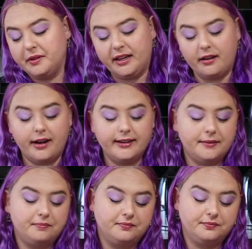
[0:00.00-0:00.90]
It kind of,
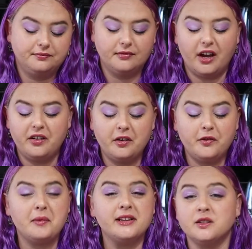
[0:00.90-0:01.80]
I don't know
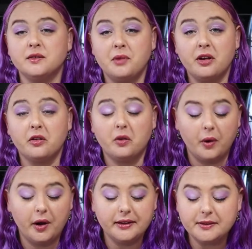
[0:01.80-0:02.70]
if it makes it look better or
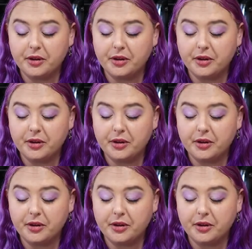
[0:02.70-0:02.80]
worse,